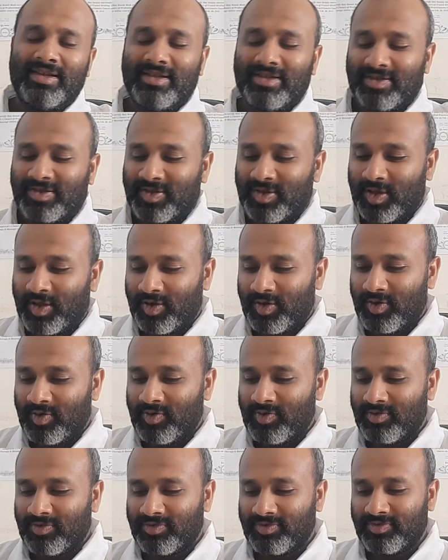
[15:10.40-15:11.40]

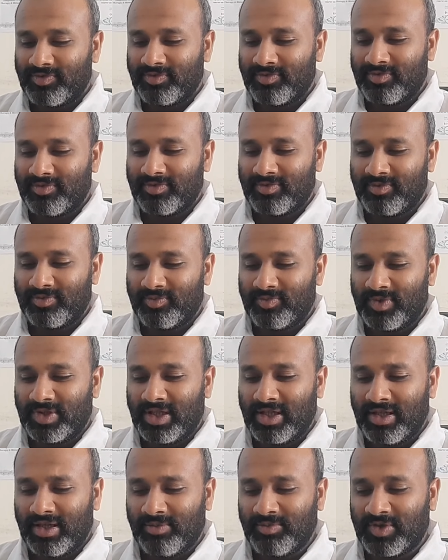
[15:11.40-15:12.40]
So,
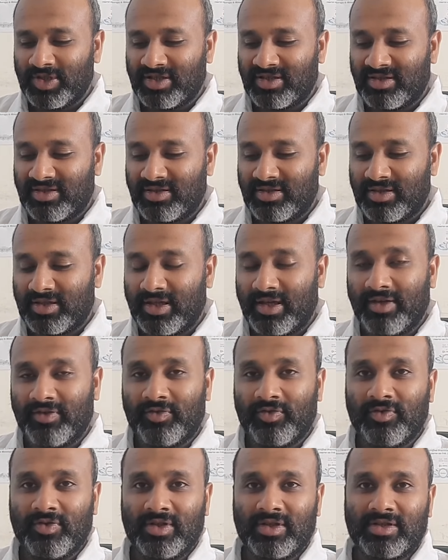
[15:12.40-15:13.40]
yeah, I'm just going
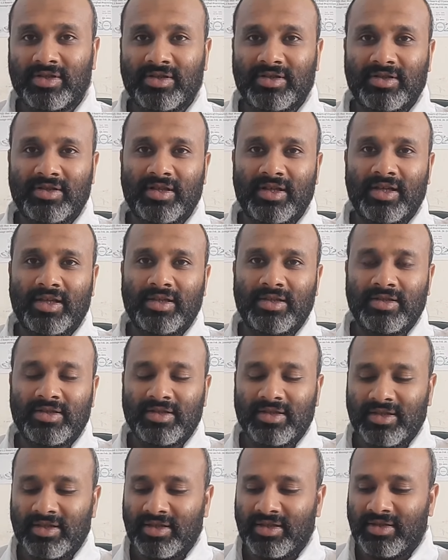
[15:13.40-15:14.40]
through this, and
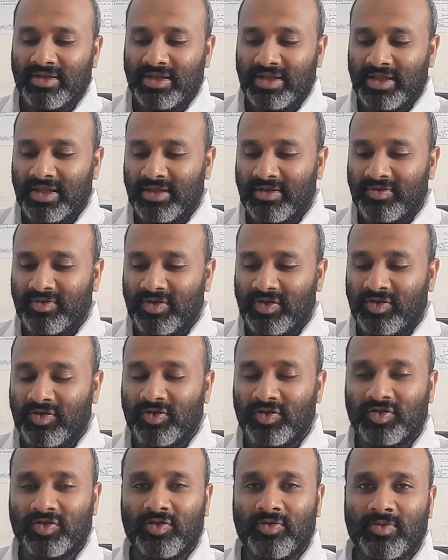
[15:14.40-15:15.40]
yeah, you
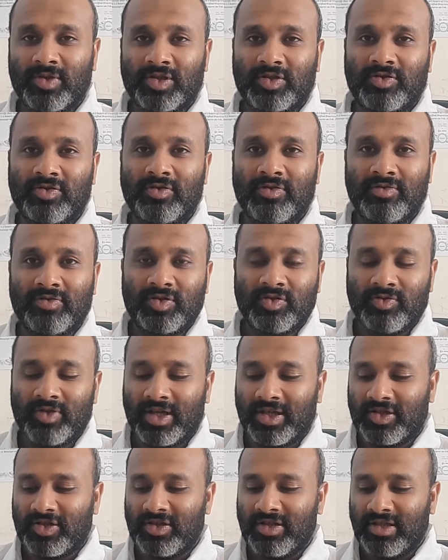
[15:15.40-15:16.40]
got so much to
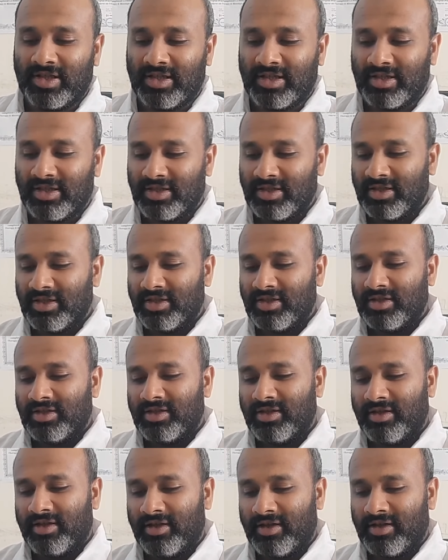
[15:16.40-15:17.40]
actually
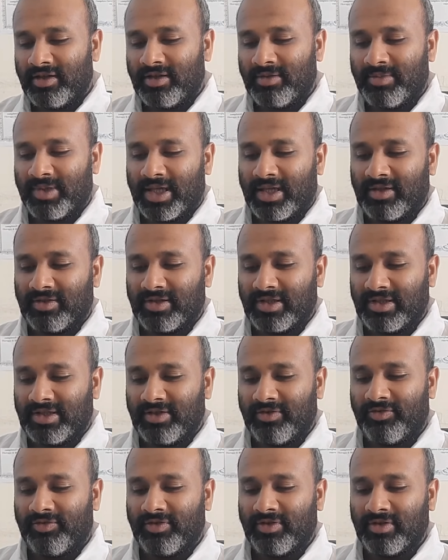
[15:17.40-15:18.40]
learn about the
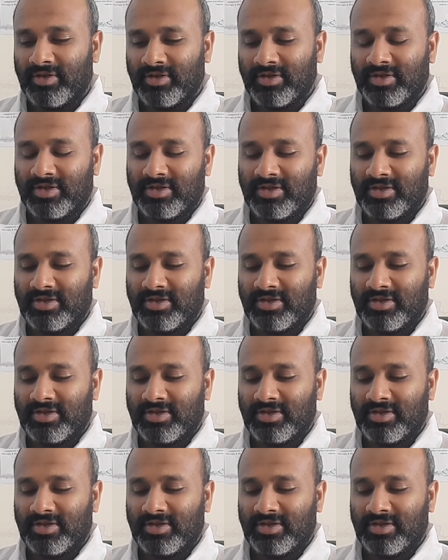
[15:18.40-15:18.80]
different